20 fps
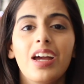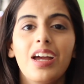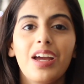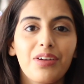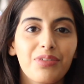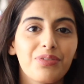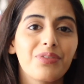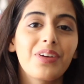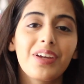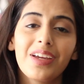
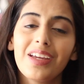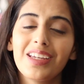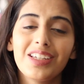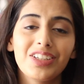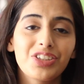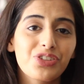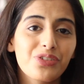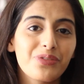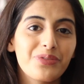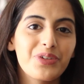If
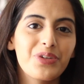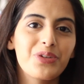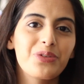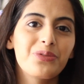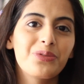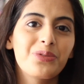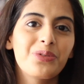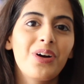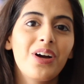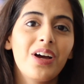each of
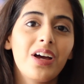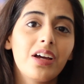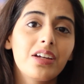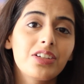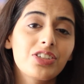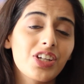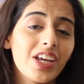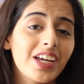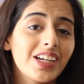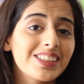you
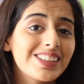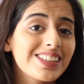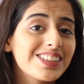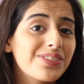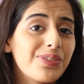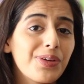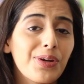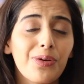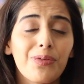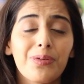shared
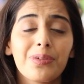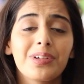this video